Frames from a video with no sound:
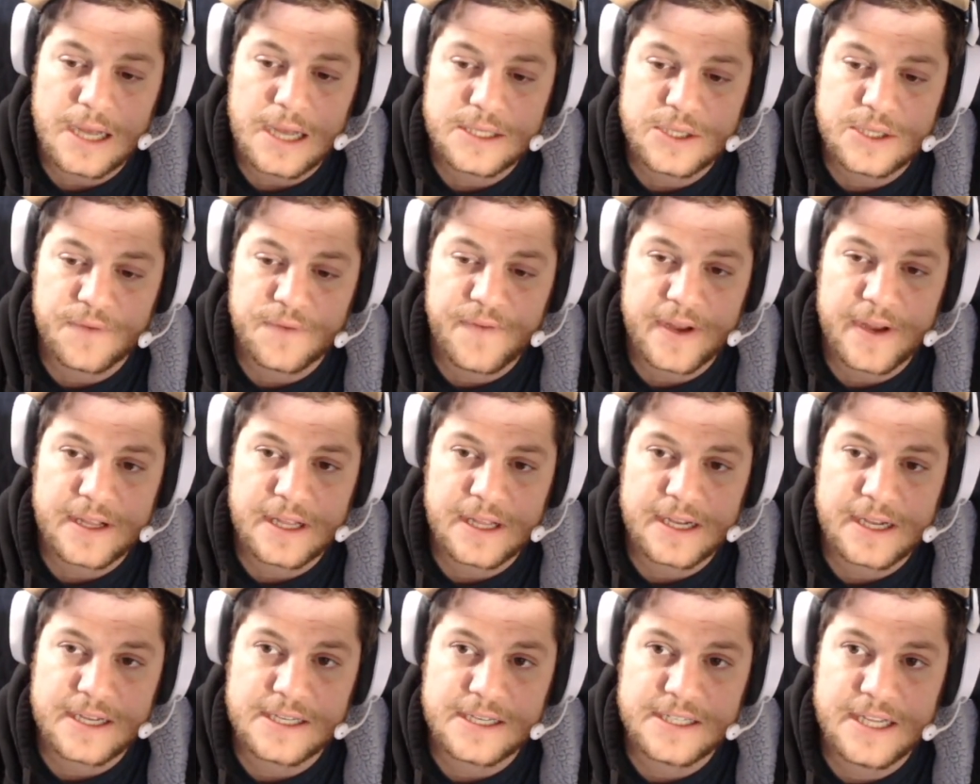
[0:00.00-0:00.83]
So if I
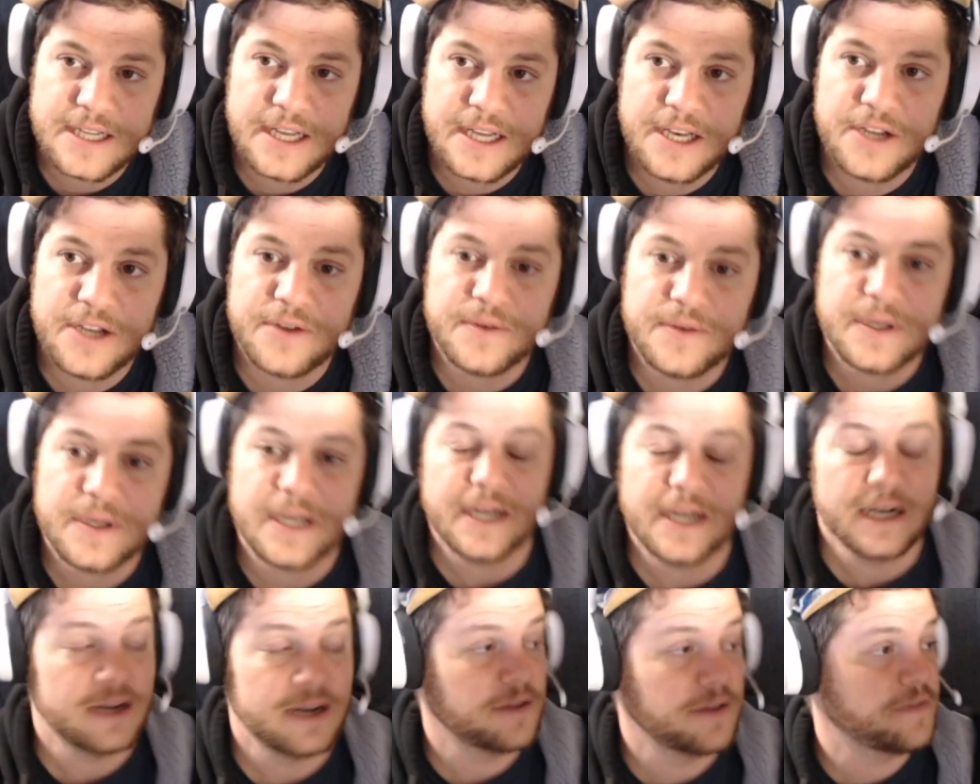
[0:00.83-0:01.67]
click continue,
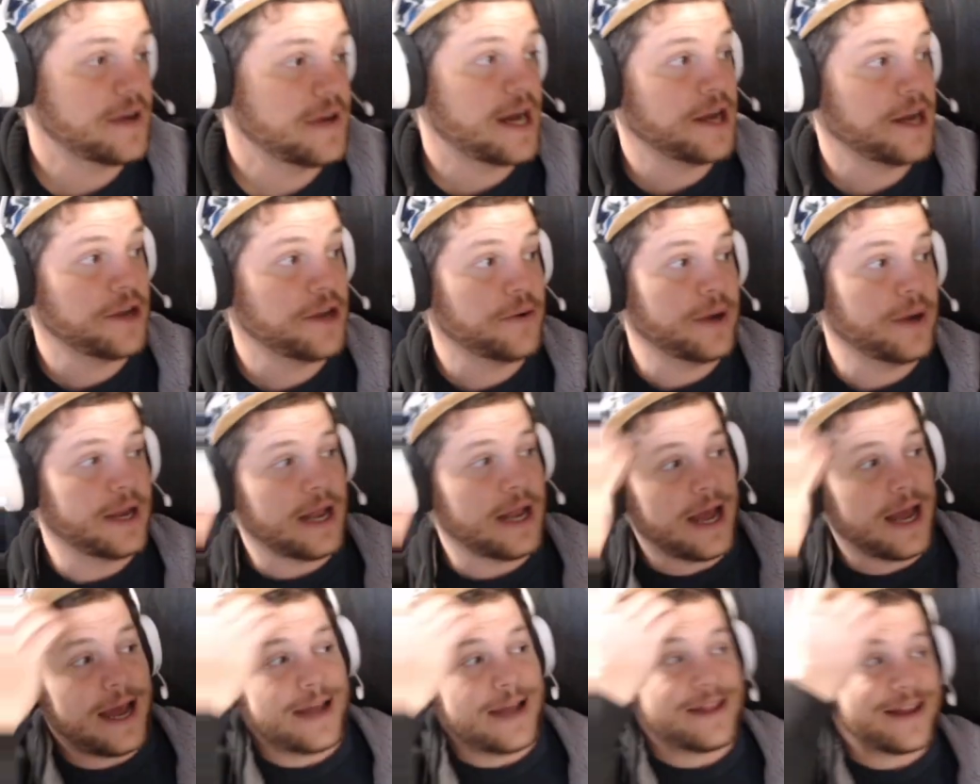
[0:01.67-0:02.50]
it'll evaluate,
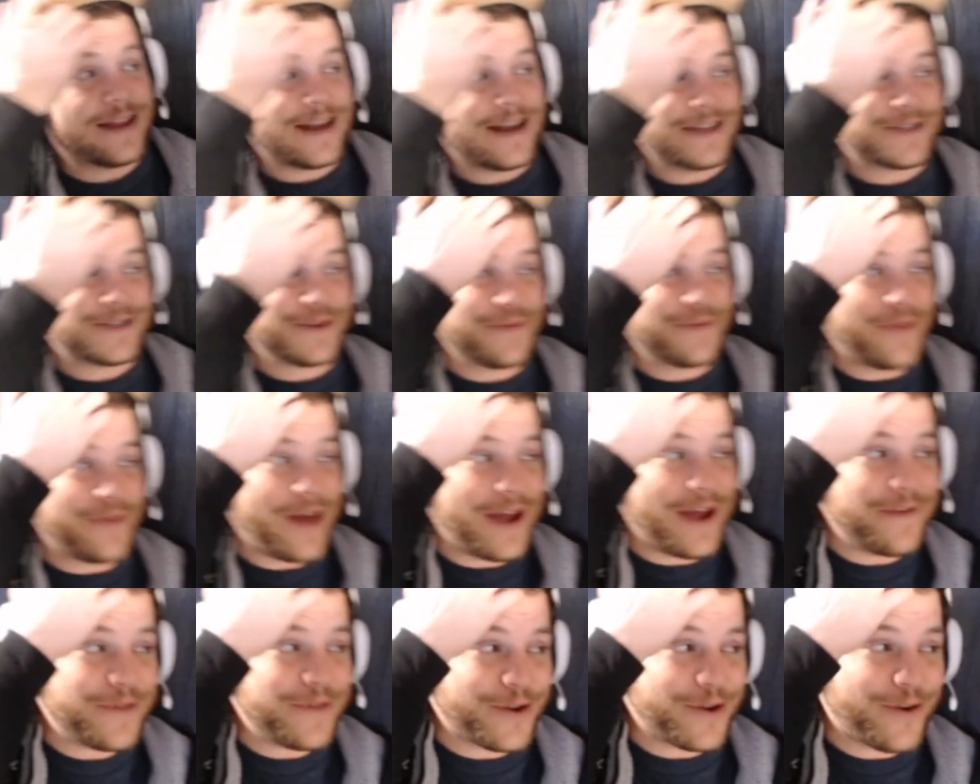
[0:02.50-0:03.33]
hey, did I
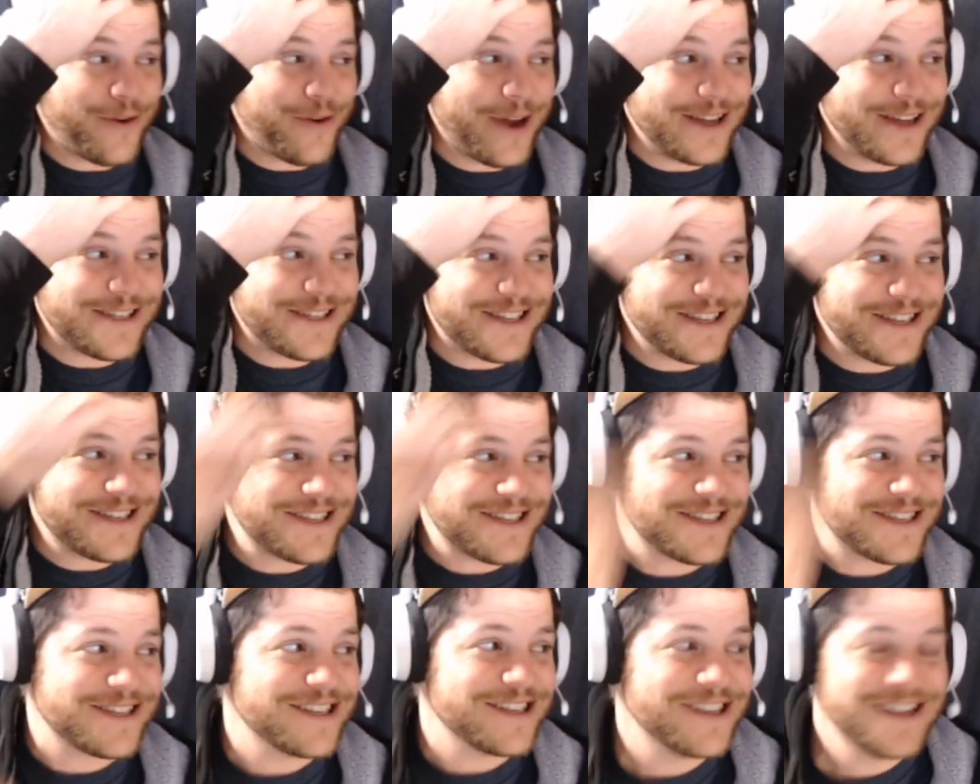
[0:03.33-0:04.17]
survive the
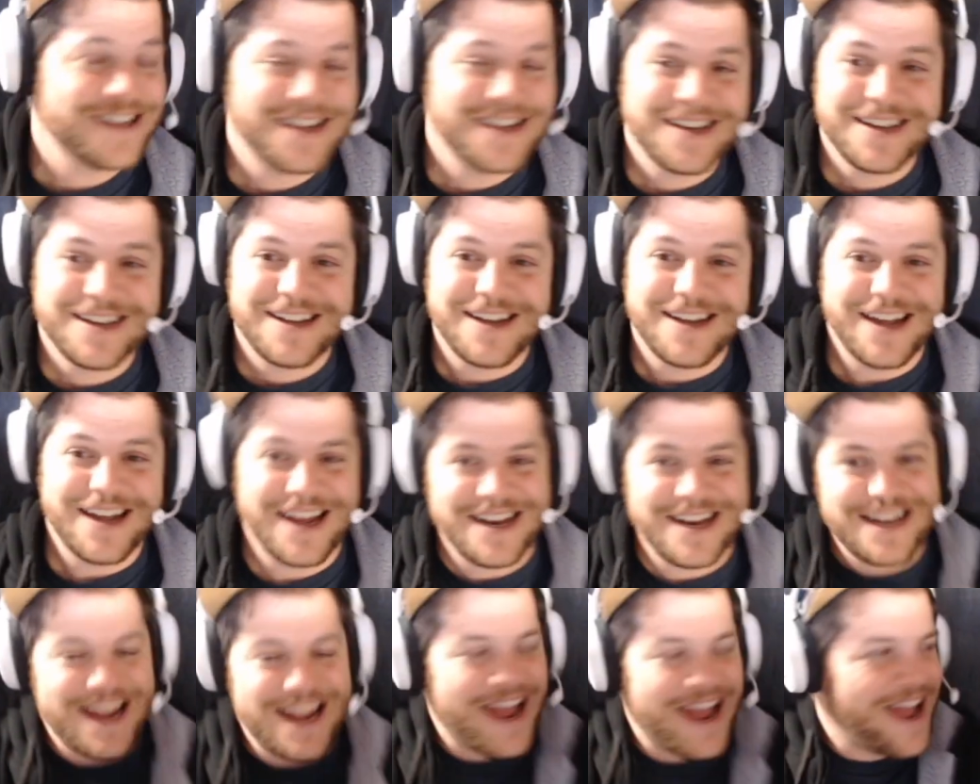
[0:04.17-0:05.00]
crisis?
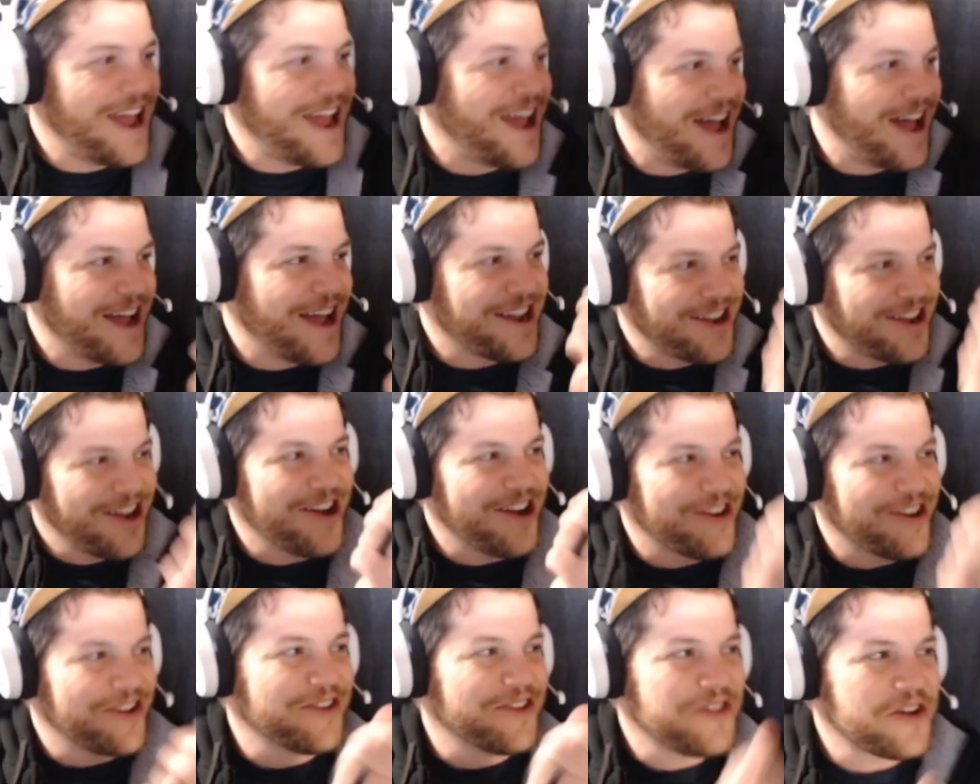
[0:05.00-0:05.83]
And yay, I
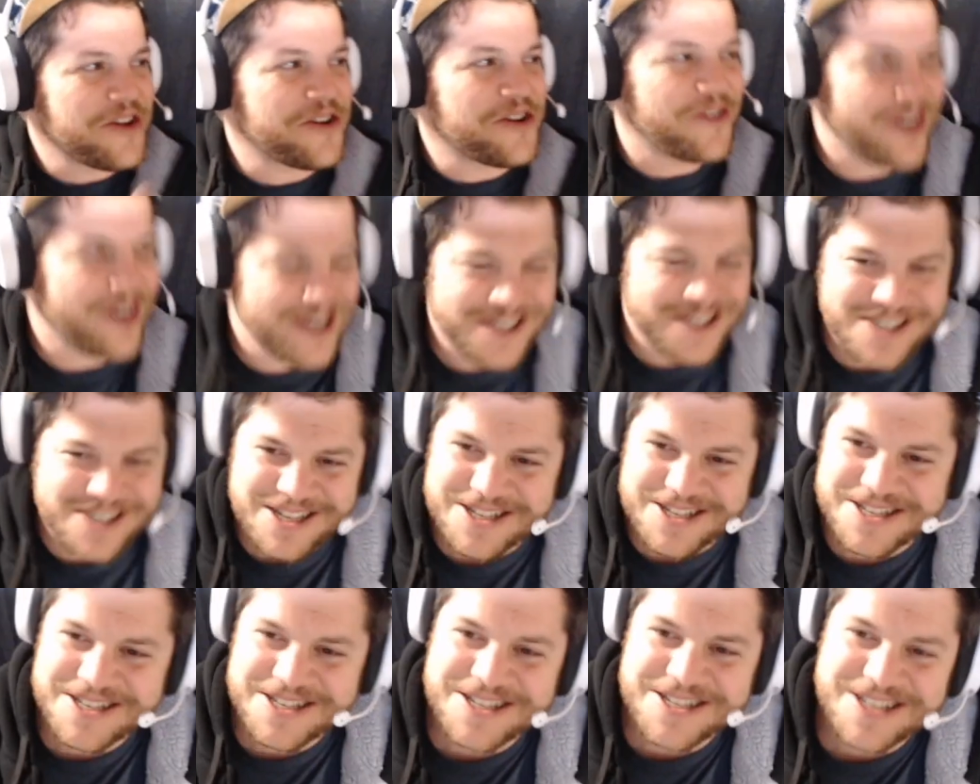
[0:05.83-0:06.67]
conquered the
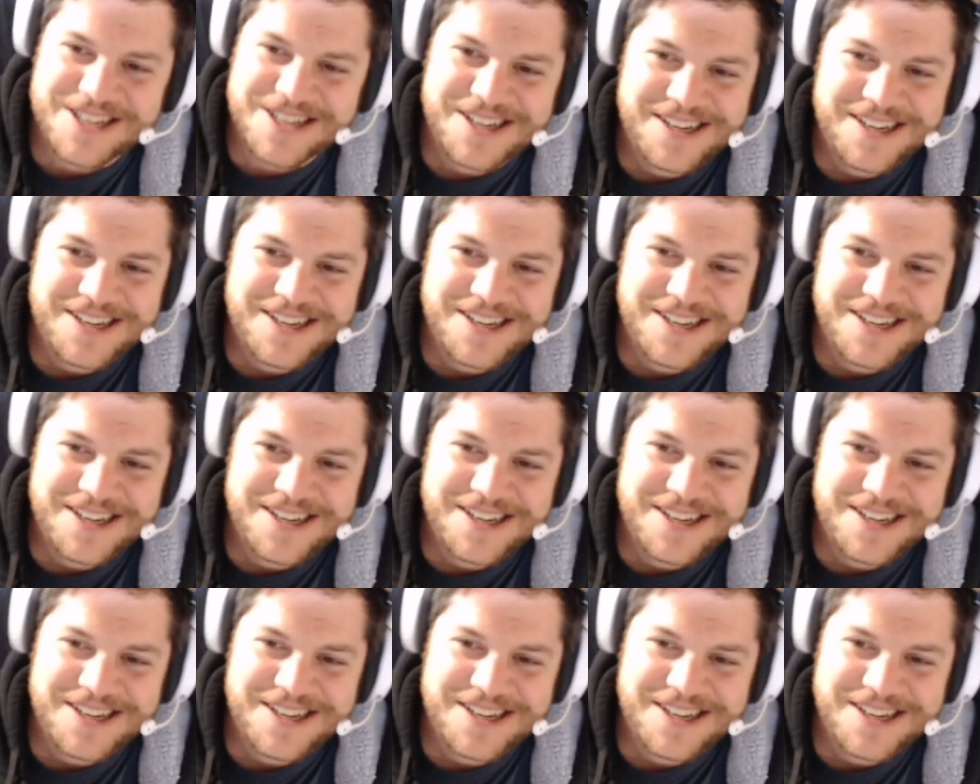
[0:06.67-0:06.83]
crisis.